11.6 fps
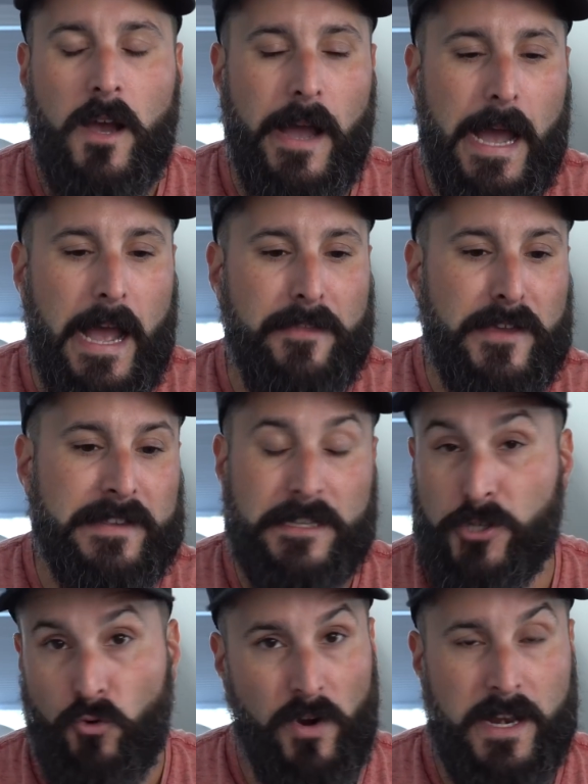I think
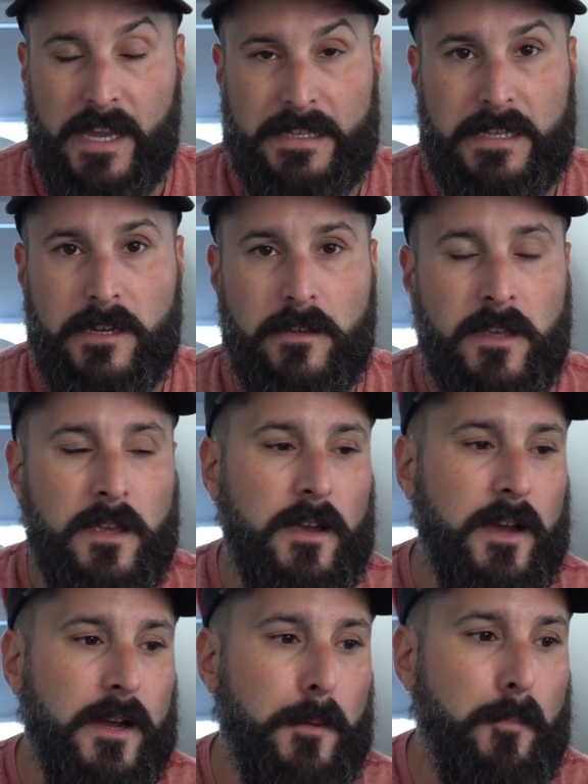that's a great idea.
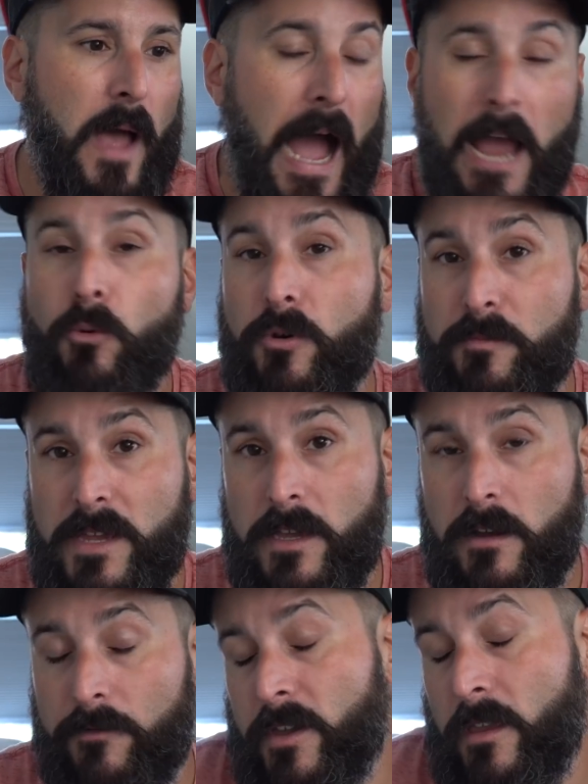I would
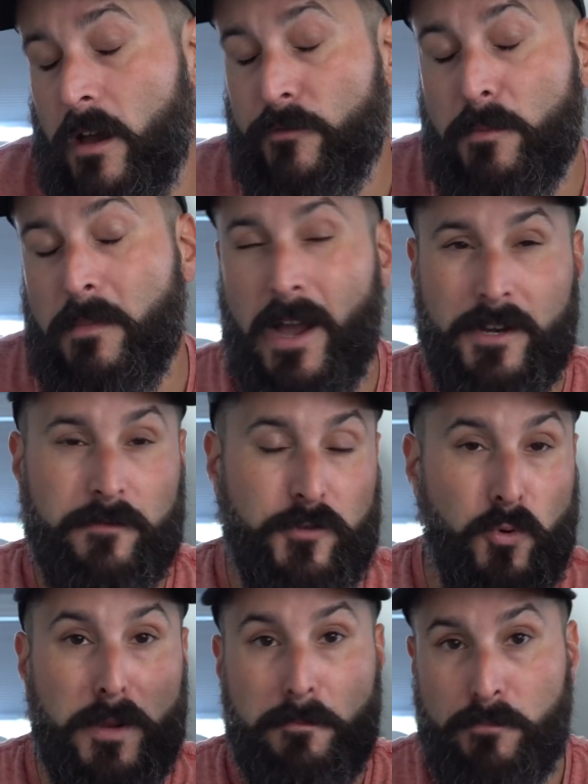be of the mind of
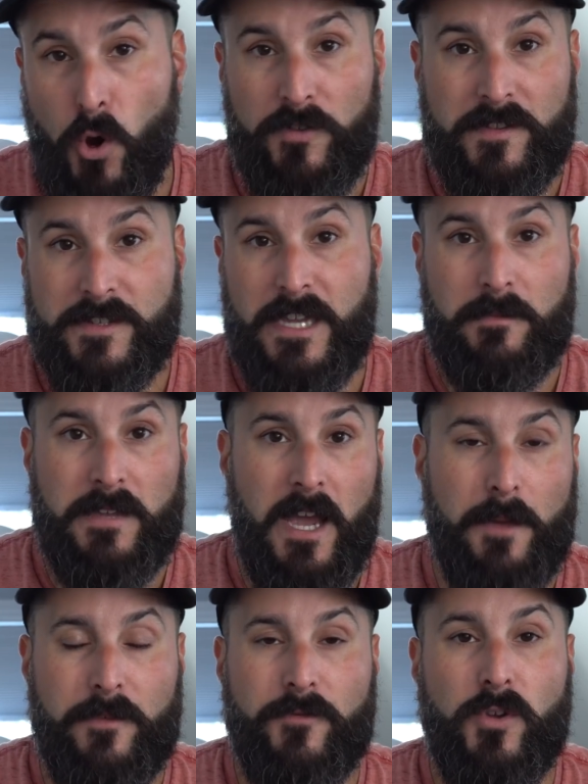doing both at the same
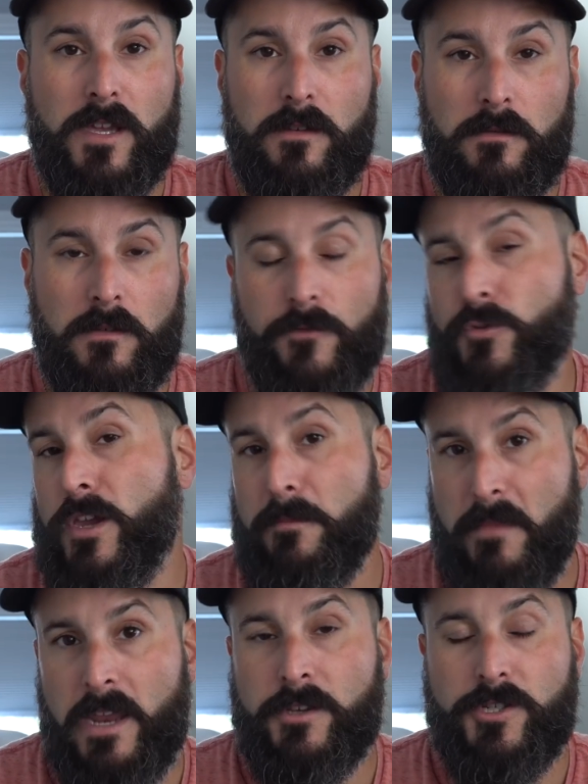time if you
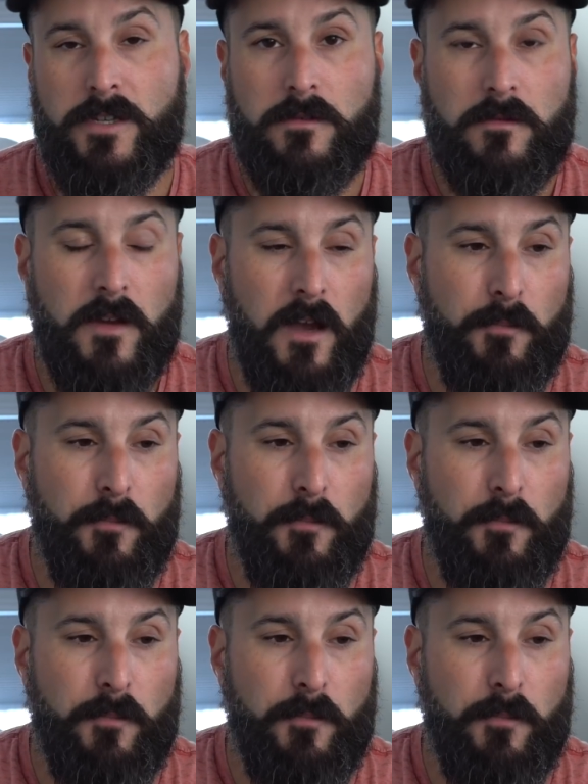can manage it